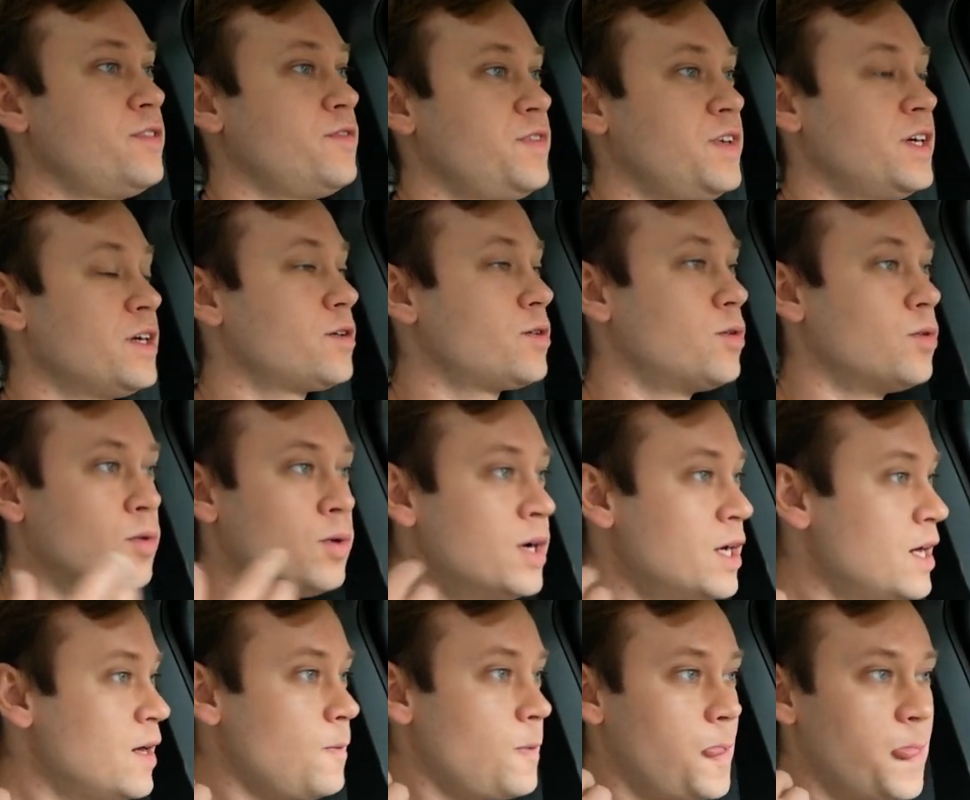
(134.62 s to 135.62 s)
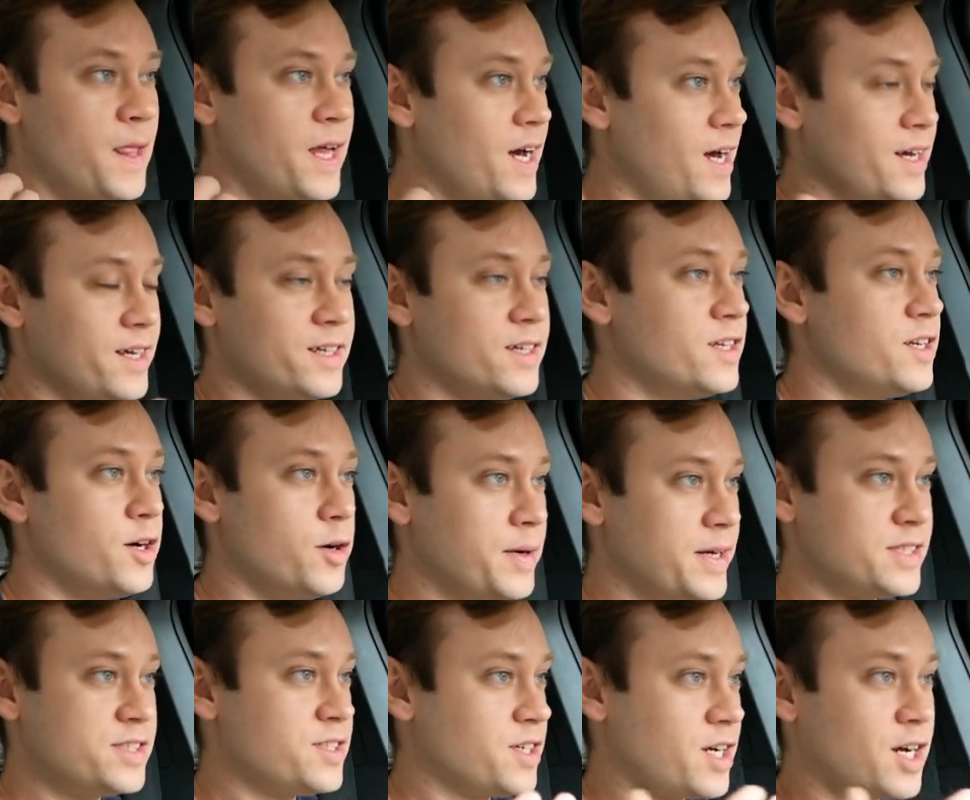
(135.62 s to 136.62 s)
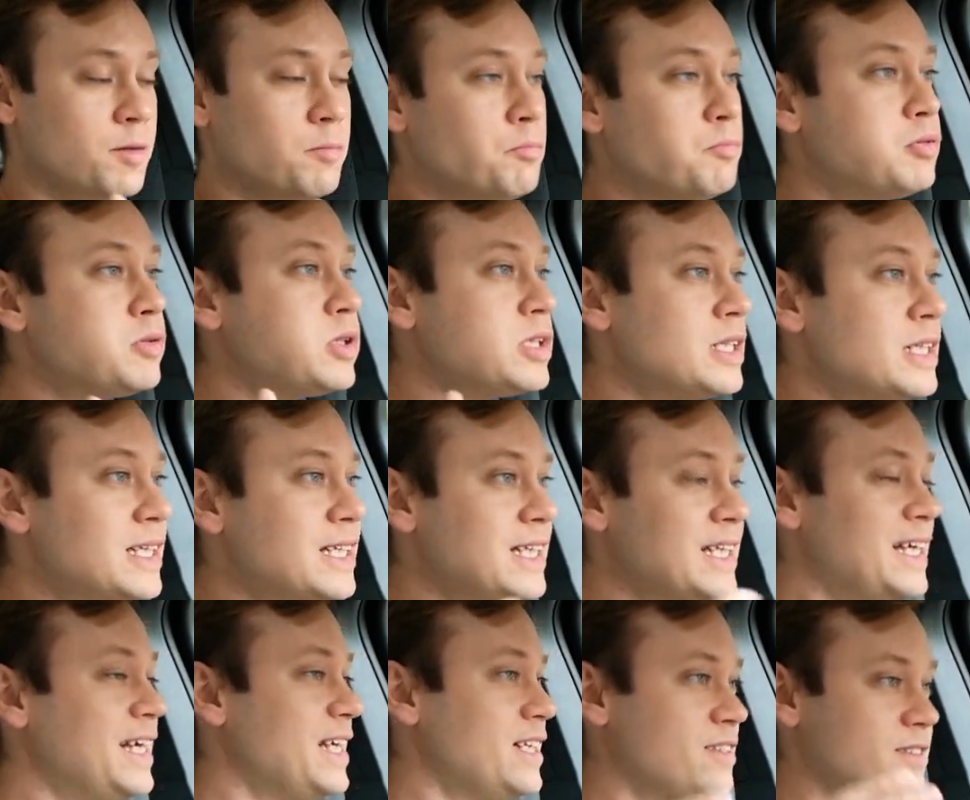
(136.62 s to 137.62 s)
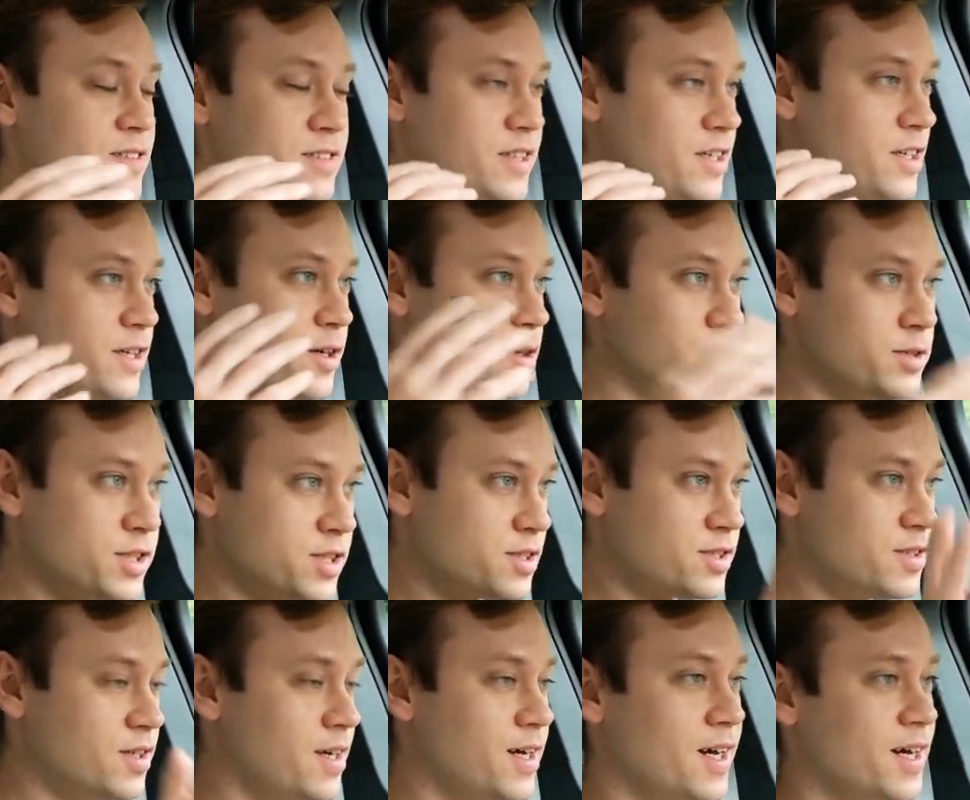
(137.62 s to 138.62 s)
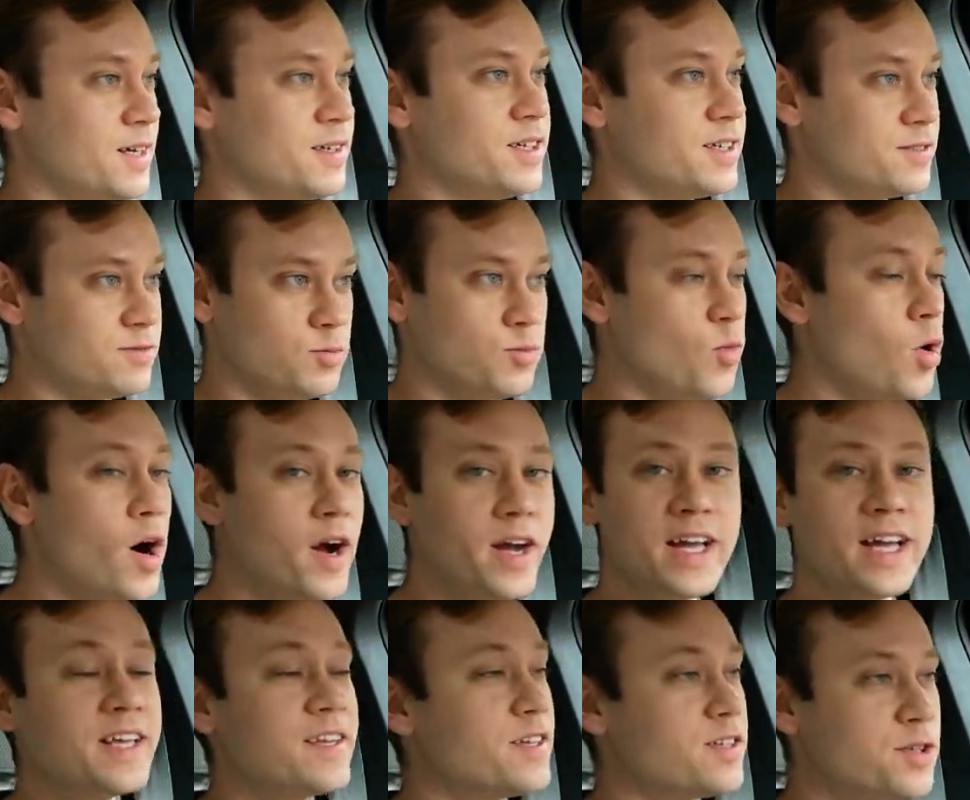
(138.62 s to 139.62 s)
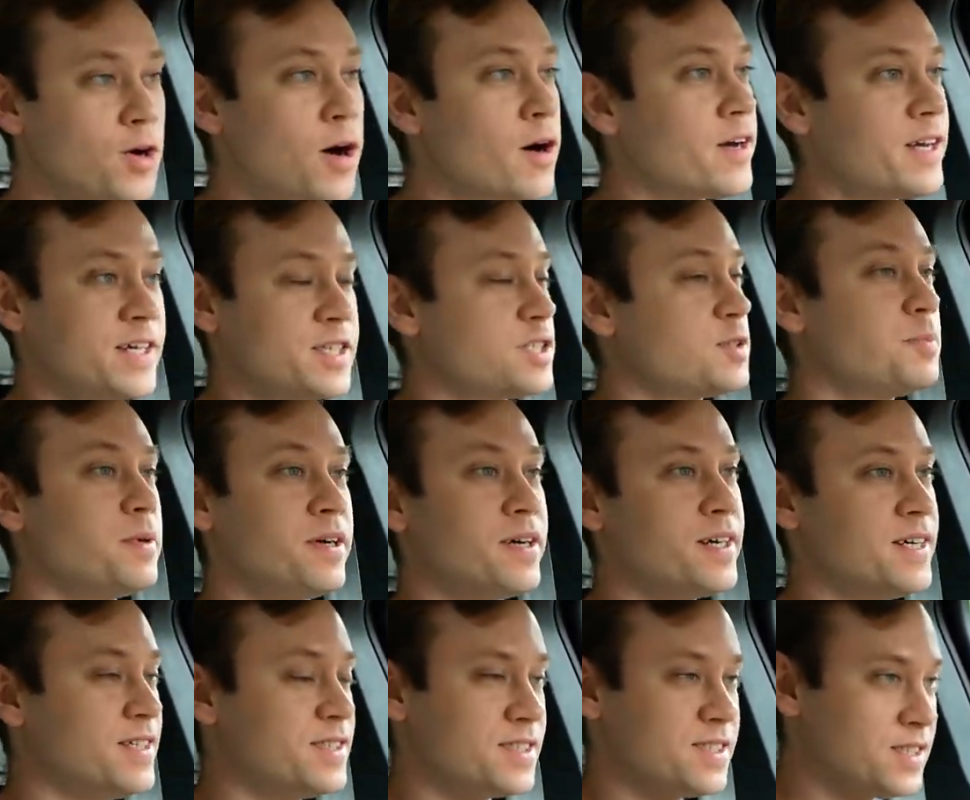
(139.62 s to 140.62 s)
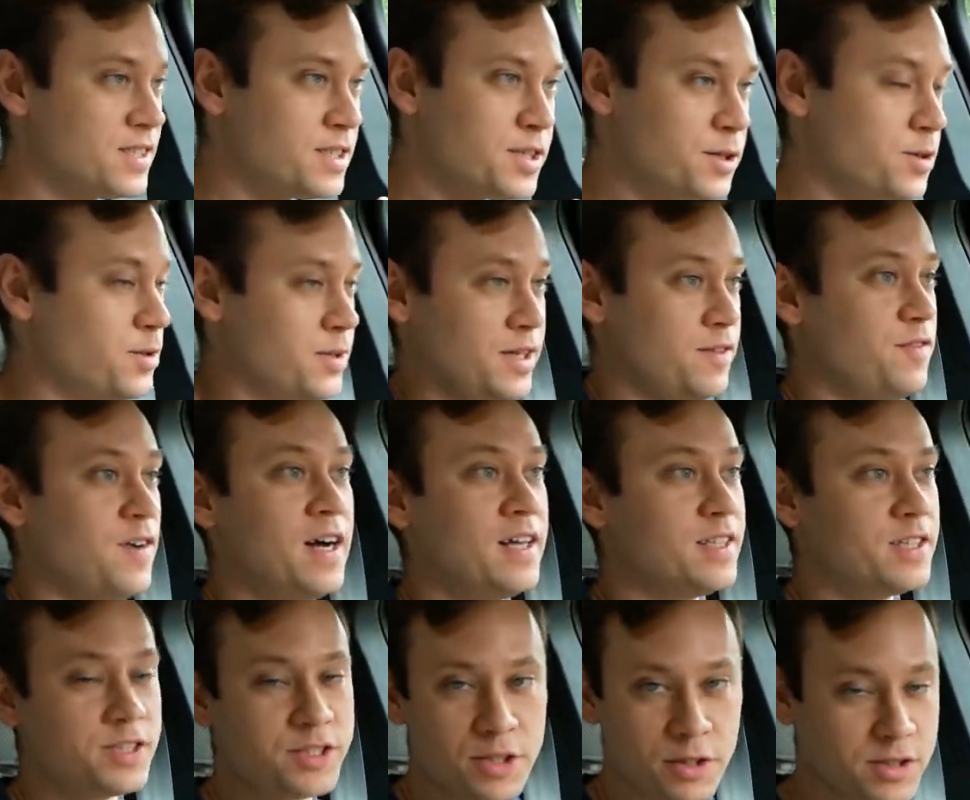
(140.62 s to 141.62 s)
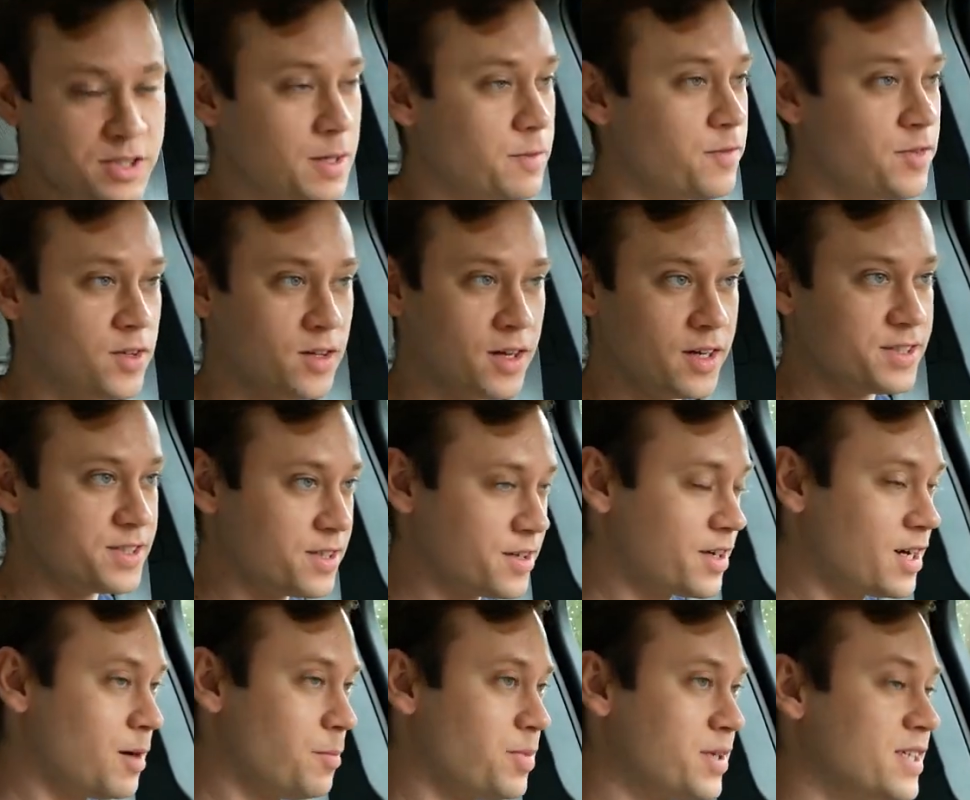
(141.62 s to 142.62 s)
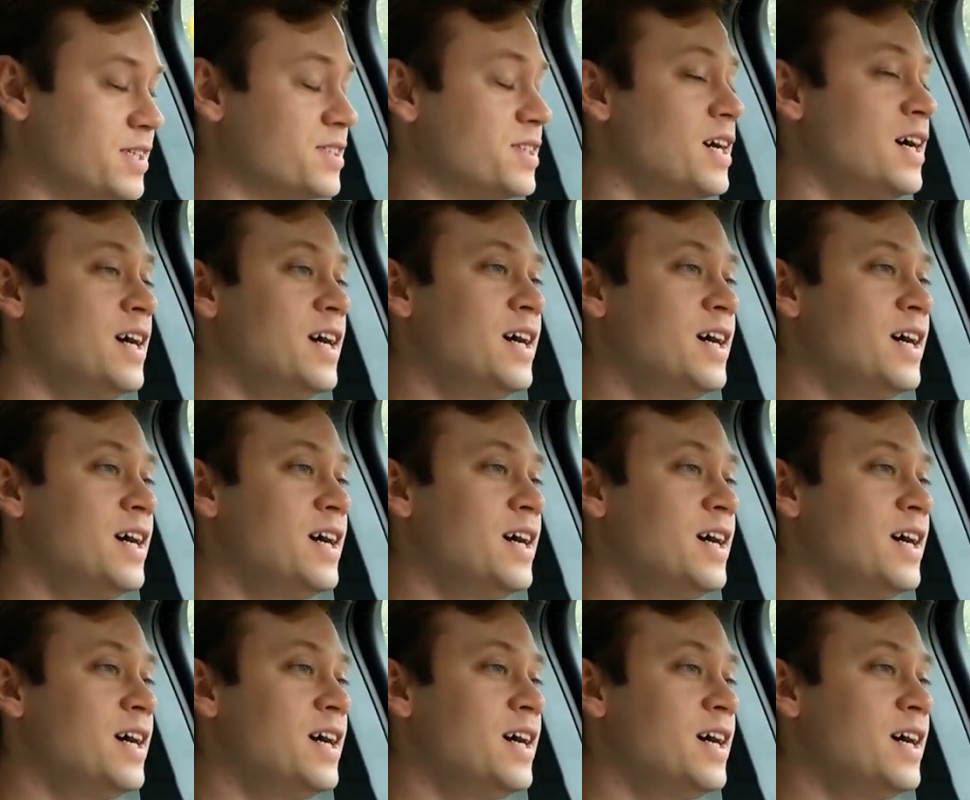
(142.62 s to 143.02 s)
the vehicle. You know, it's a complete, you know, just uh, walking in the dark experience until it finally shows up for a lot of other companies.